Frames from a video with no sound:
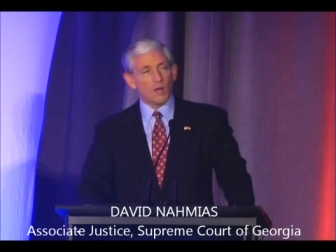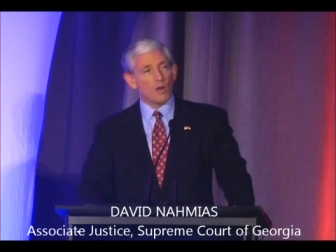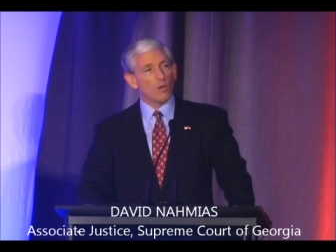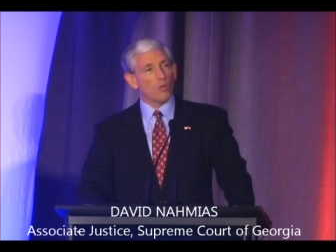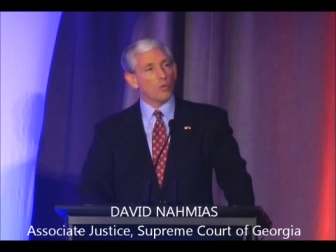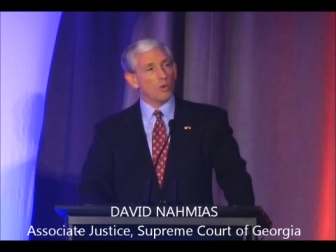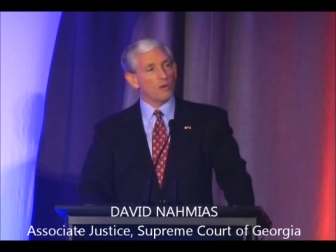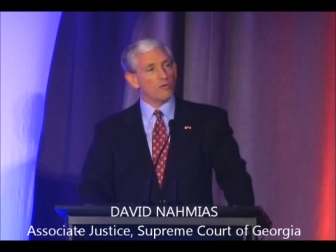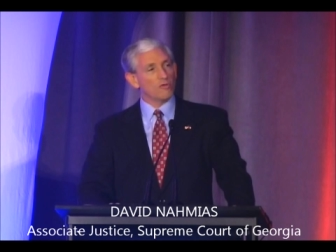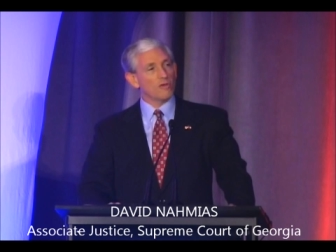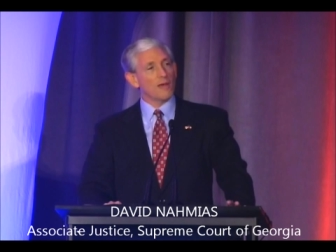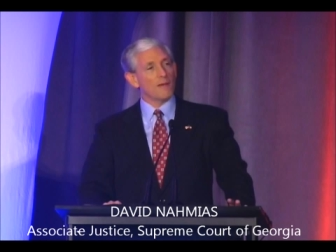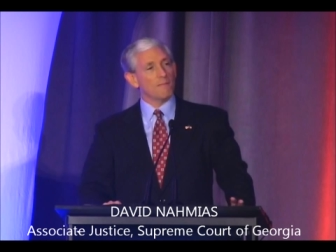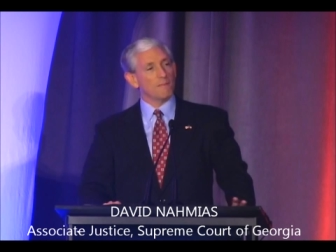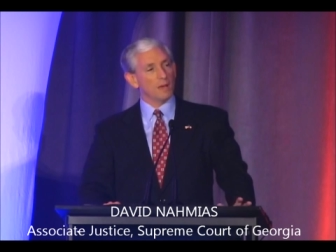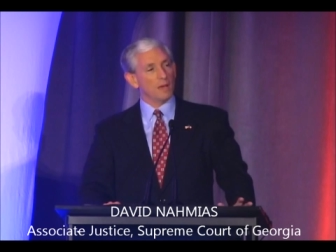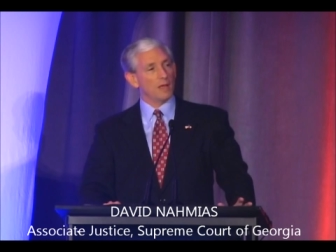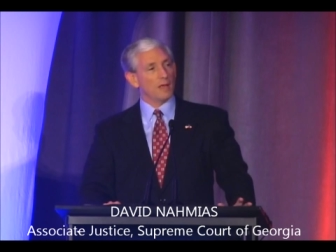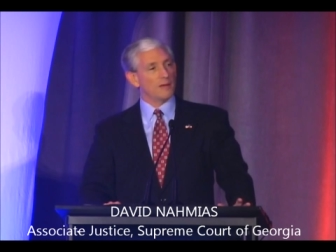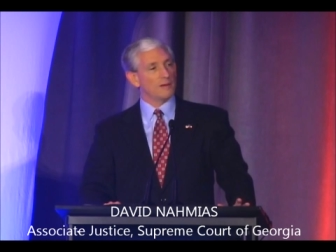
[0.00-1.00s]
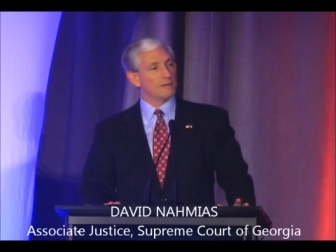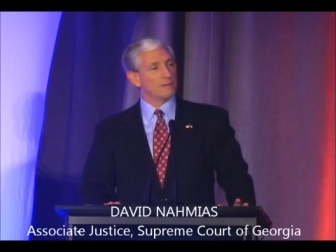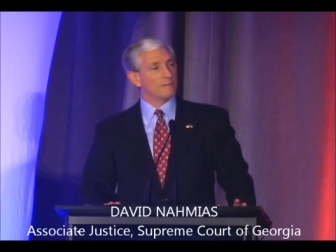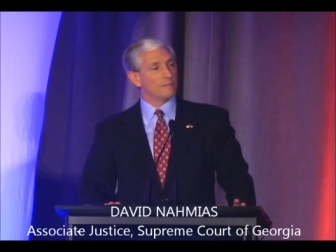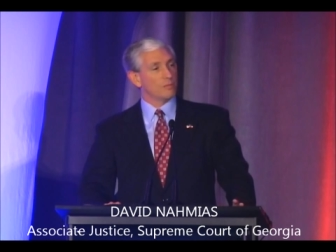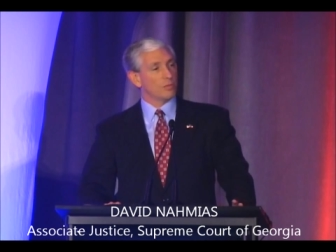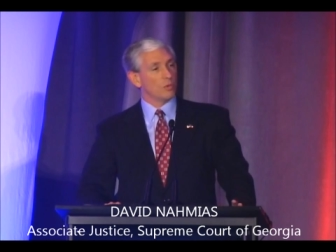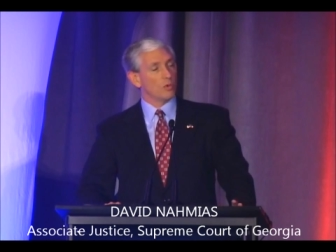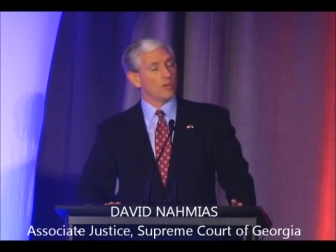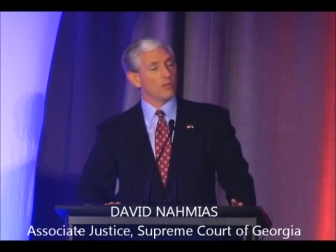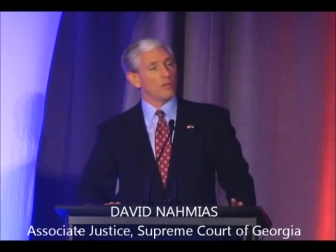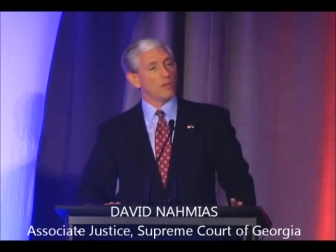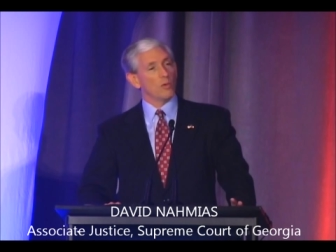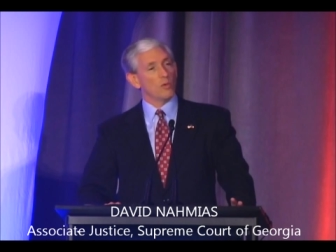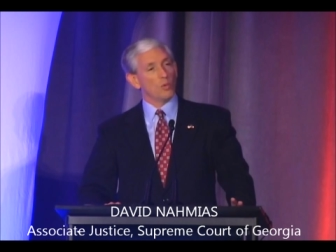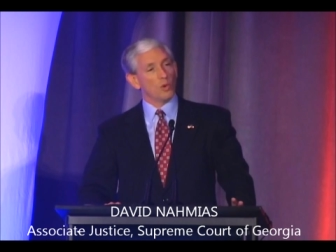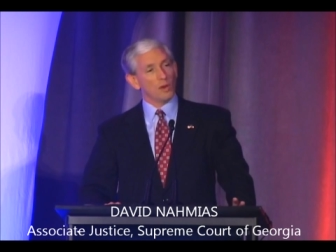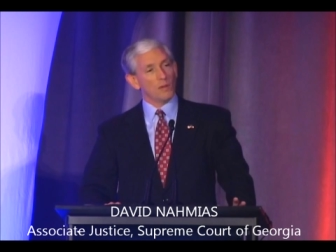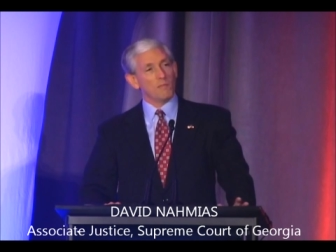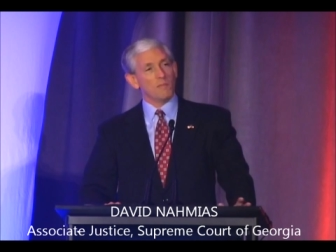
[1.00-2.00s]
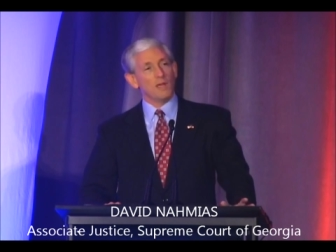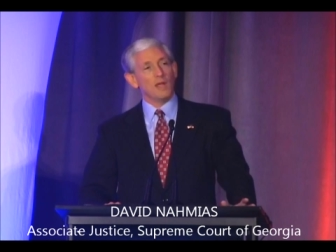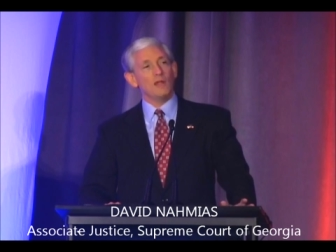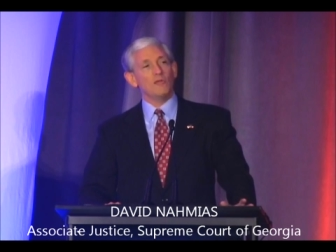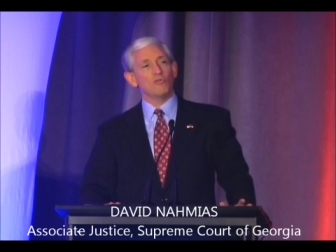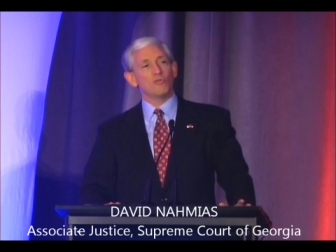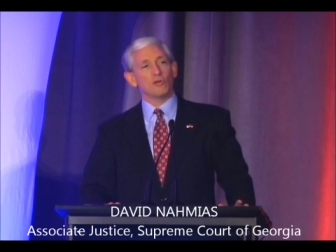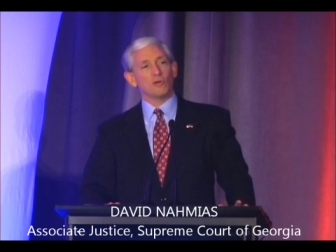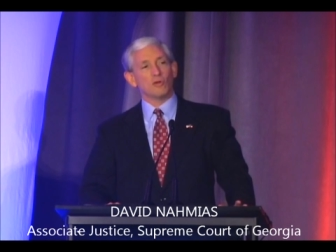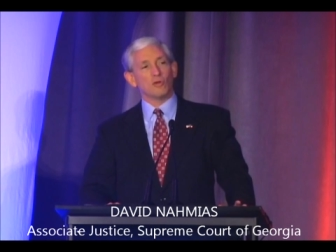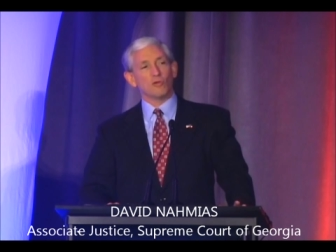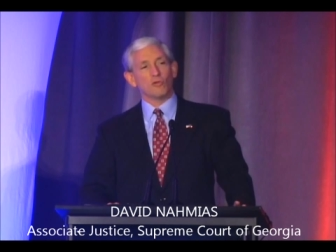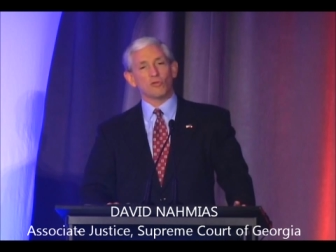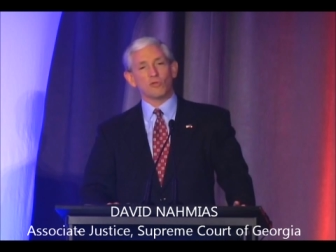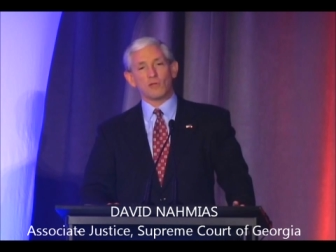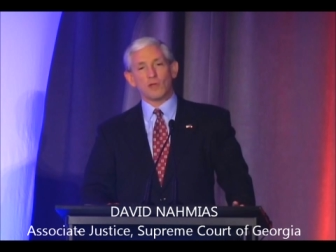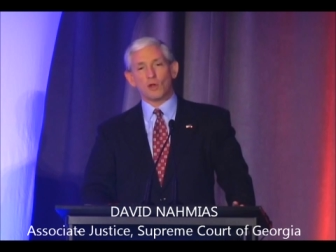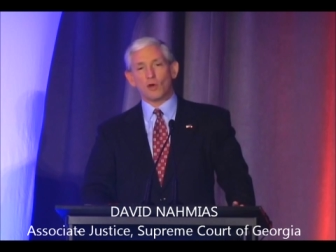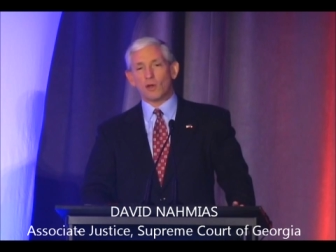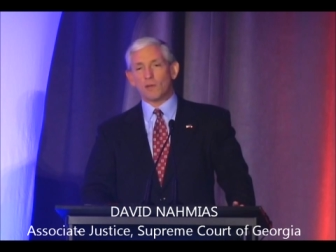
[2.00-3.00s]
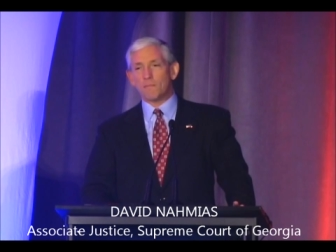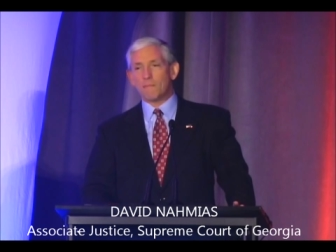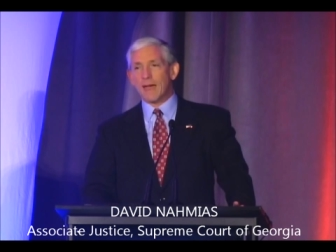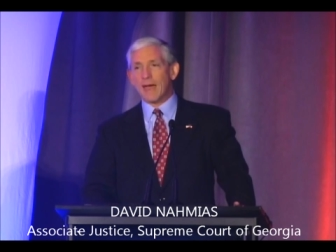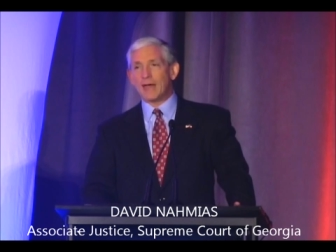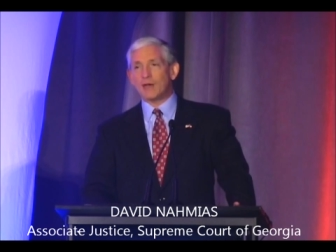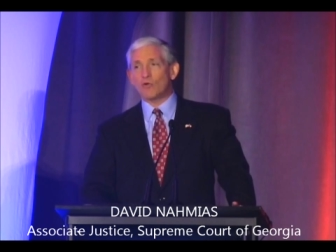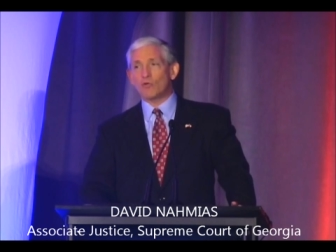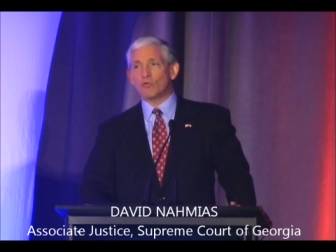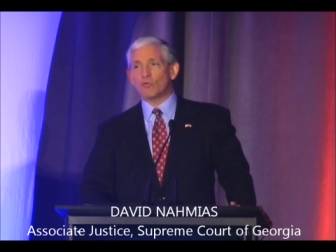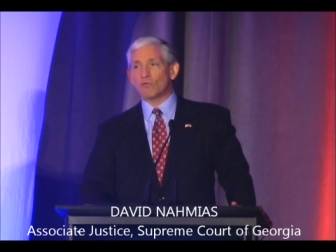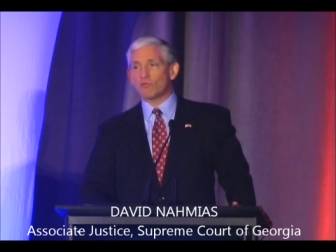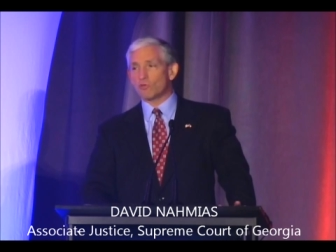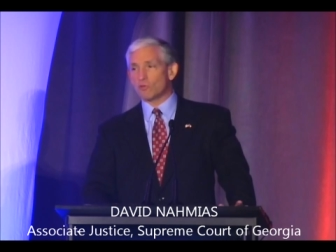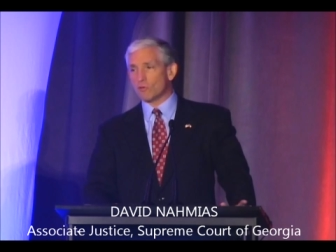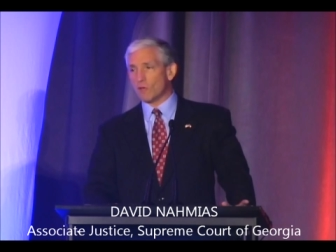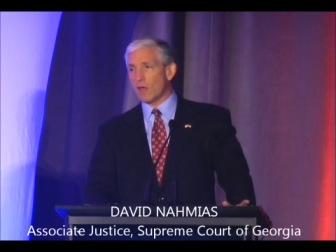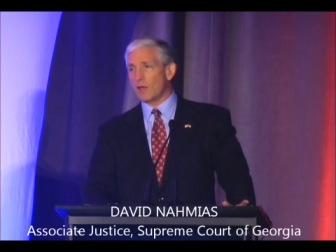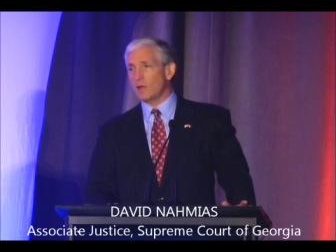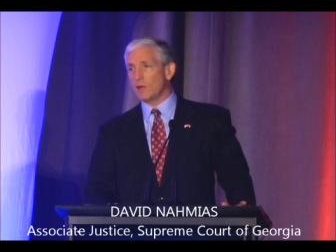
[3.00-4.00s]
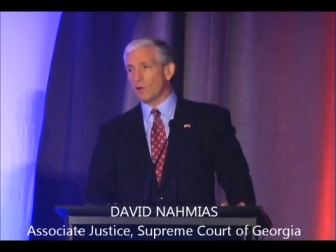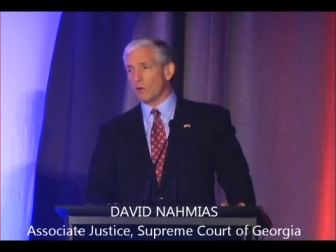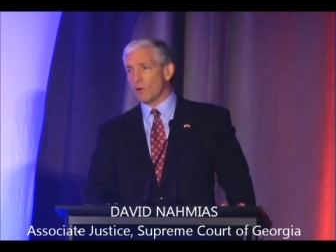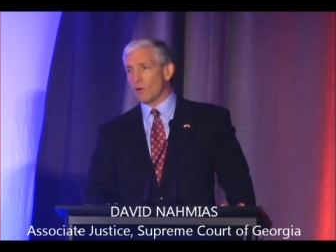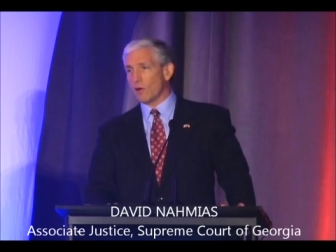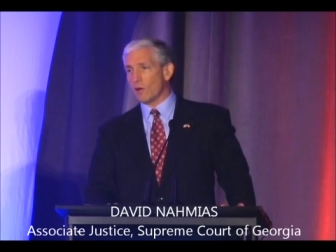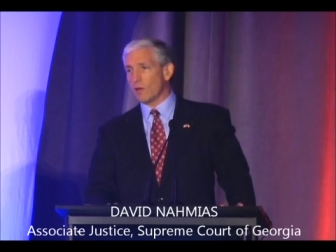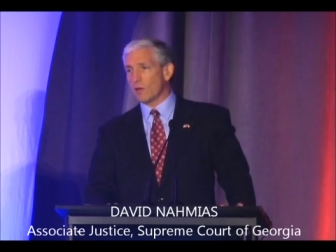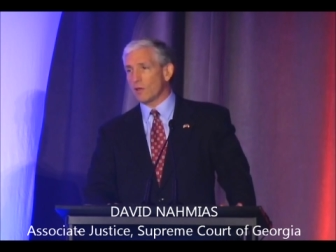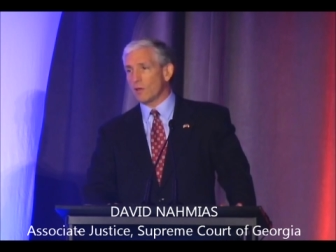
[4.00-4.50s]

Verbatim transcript: What does that mean? What, what it means is that on matters of state law,